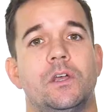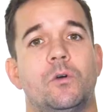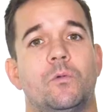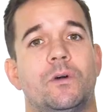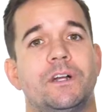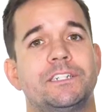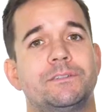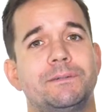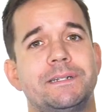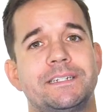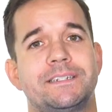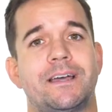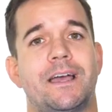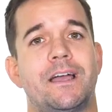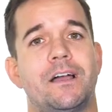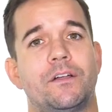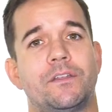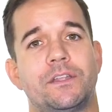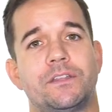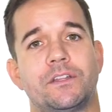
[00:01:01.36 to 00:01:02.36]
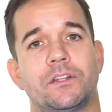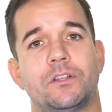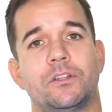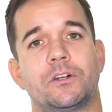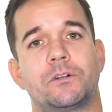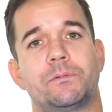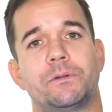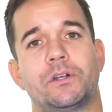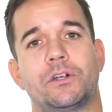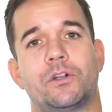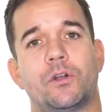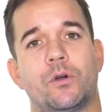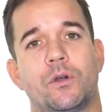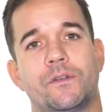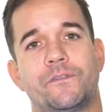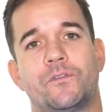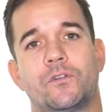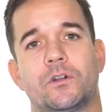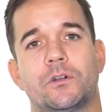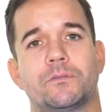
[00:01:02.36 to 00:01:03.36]
Once we dialed in the look we were
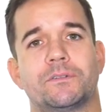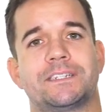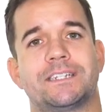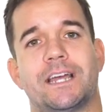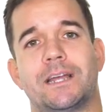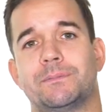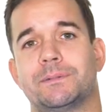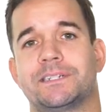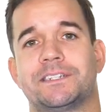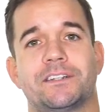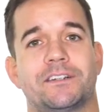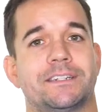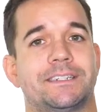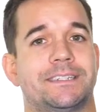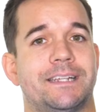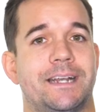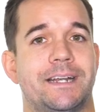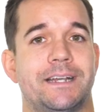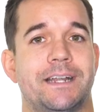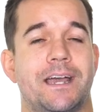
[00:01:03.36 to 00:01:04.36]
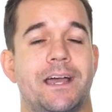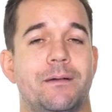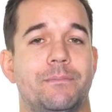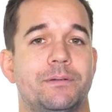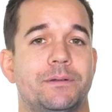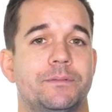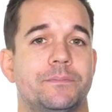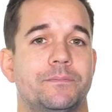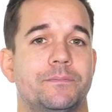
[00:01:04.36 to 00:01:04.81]
going for, it was time to start setting up.